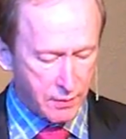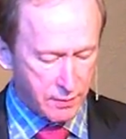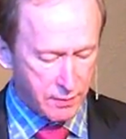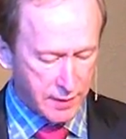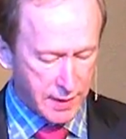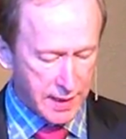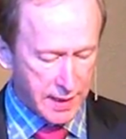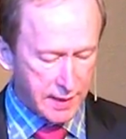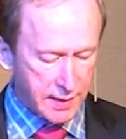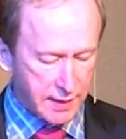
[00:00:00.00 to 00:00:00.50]
take
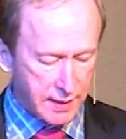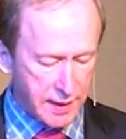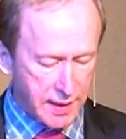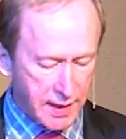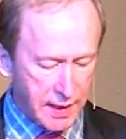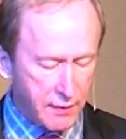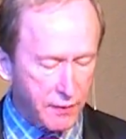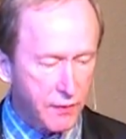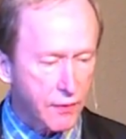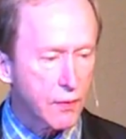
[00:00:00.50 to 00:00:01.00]
in a
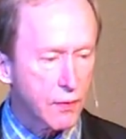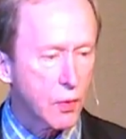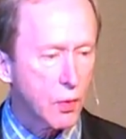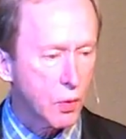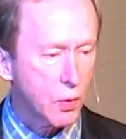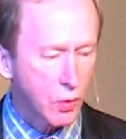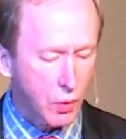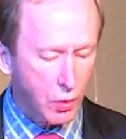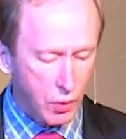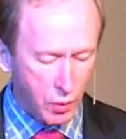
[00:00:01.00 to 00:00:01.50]

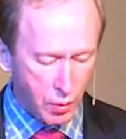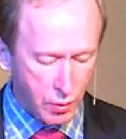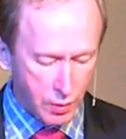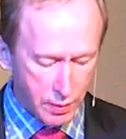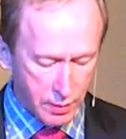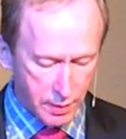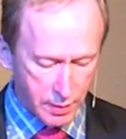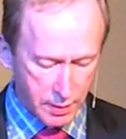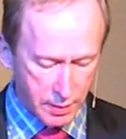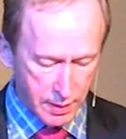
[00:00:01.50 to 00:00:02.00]
full,
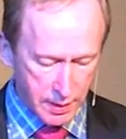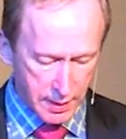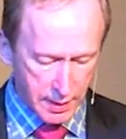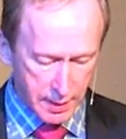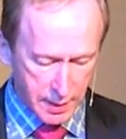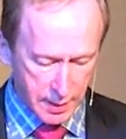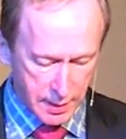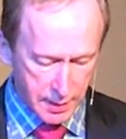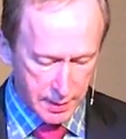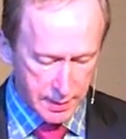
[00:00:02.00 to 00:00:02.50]

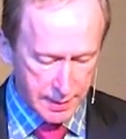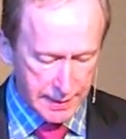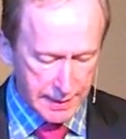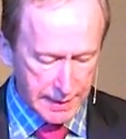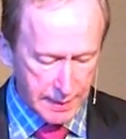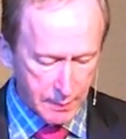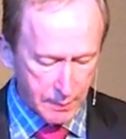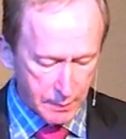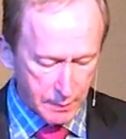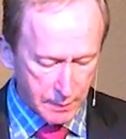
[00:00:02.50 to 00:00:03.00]
deep
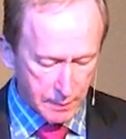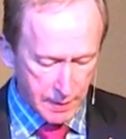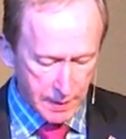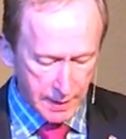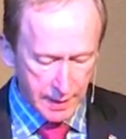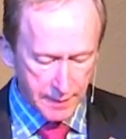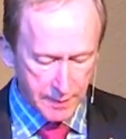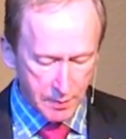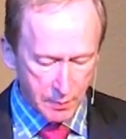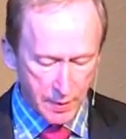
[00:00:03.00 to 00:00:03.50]
in
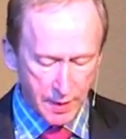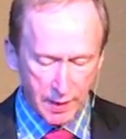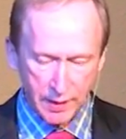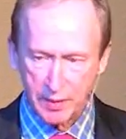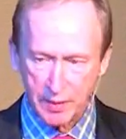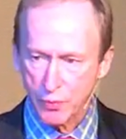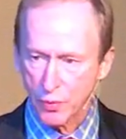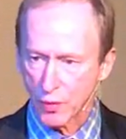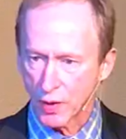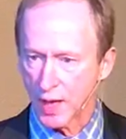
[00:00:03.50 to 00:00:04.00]
the belly
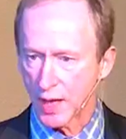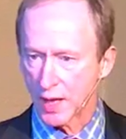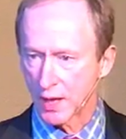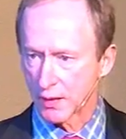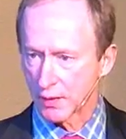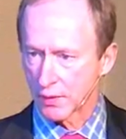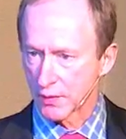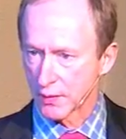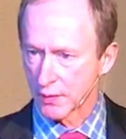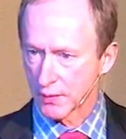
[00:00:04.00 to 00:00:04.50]
breath
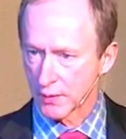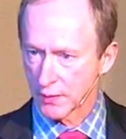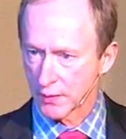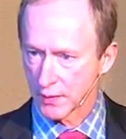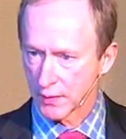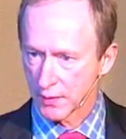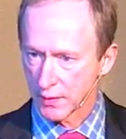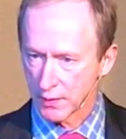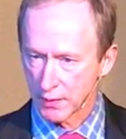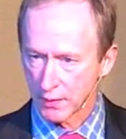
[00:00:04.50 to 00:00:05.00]

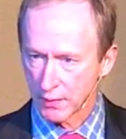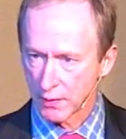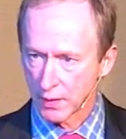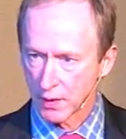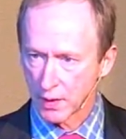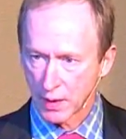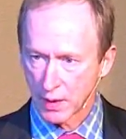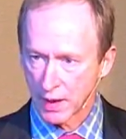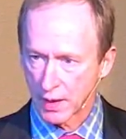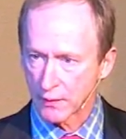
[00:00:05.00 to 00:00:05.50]

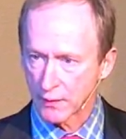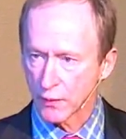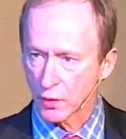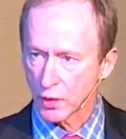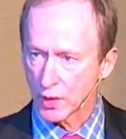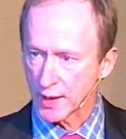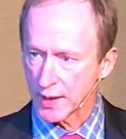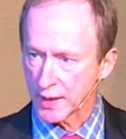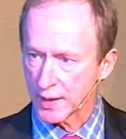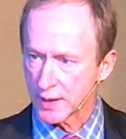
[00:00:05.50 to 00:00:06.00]
and fully
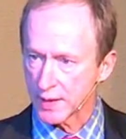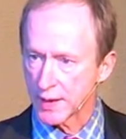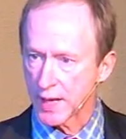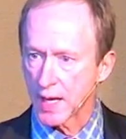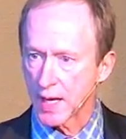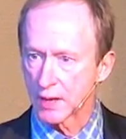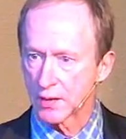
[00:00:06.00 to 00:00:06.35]
extend